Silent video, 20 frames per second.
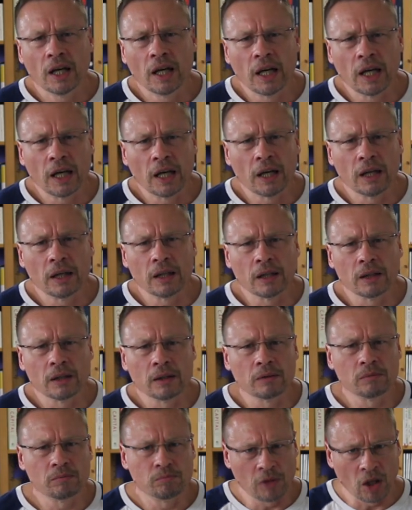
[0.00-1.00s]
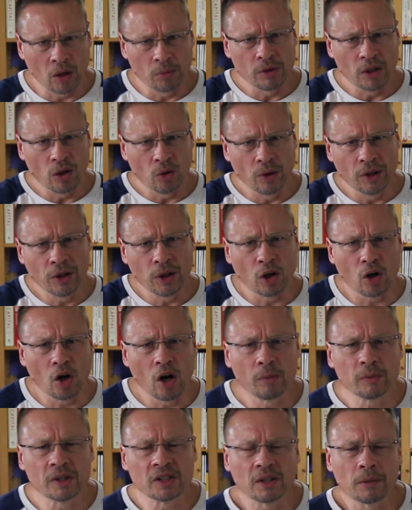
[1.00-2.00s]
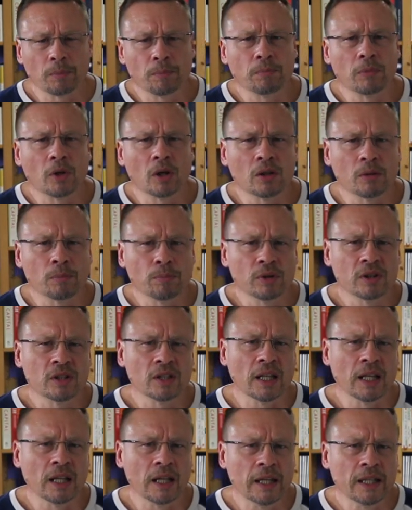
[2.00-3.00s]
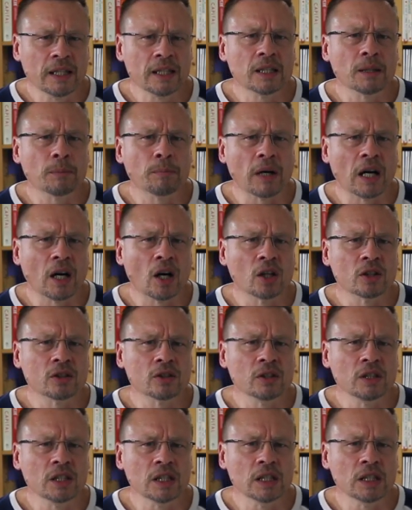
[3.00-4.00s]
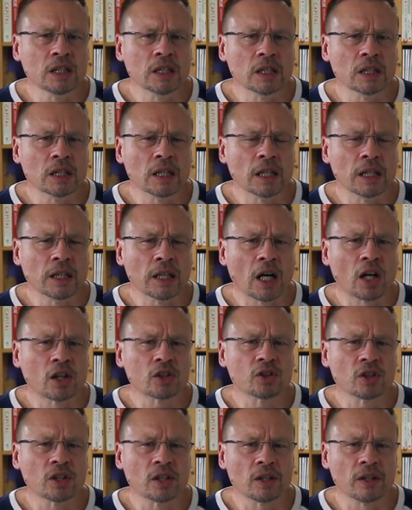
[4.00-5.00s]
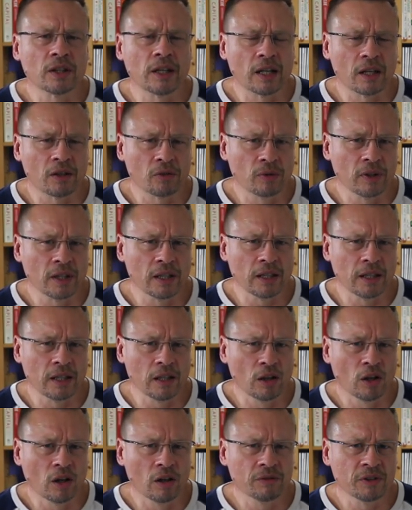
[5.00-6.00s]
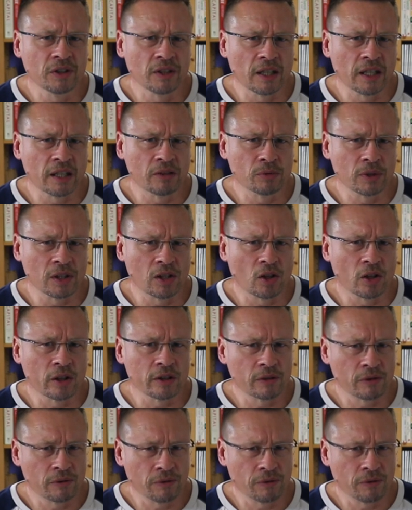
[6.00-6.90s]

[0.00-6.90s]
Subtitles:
down below in the comments, I'm going to put a link about an article that I really love in that regard.